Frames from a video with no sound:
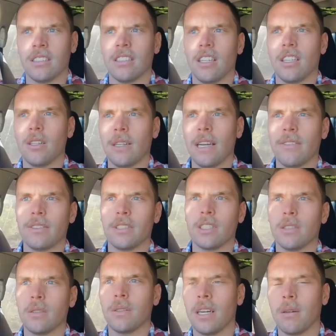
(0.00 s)
So you'll have
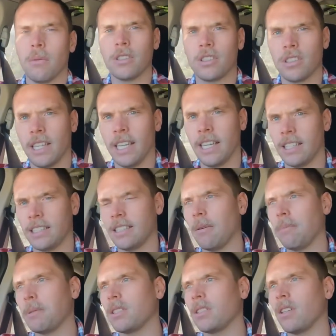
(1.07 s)
to watch the next
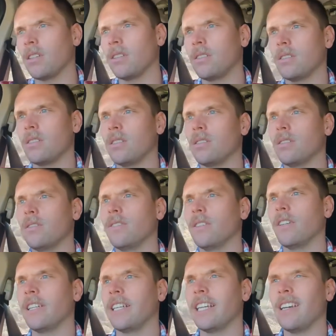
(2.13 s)
episode to
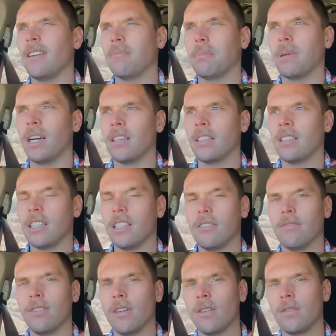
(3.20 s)
find out, but it
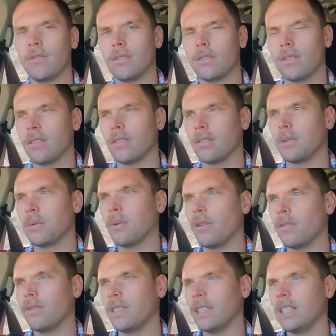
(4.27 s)
involves
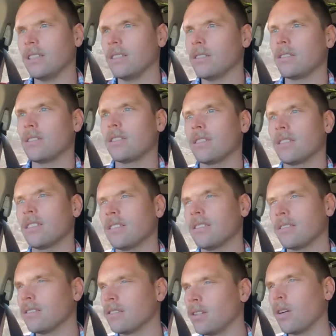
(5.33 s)
12 things.
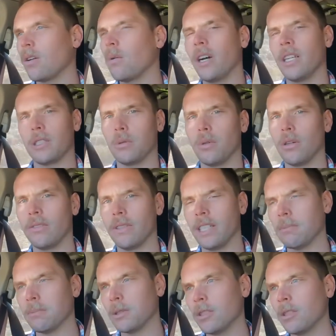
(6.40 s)
Not quite 12
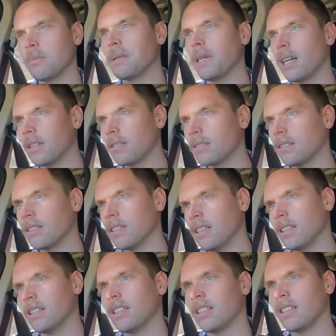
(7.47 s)
anymore, but
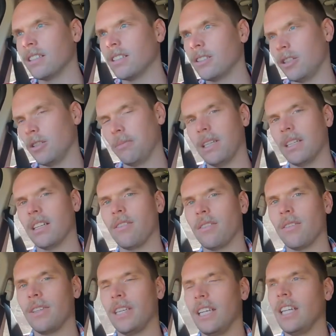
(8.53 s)
should be enough
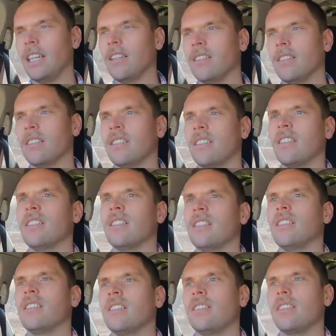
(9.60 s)
of a
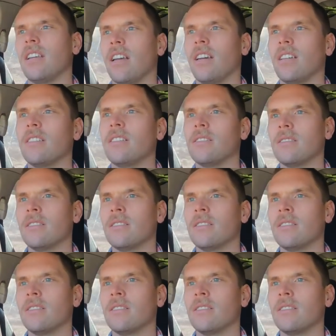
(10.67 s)
hint. So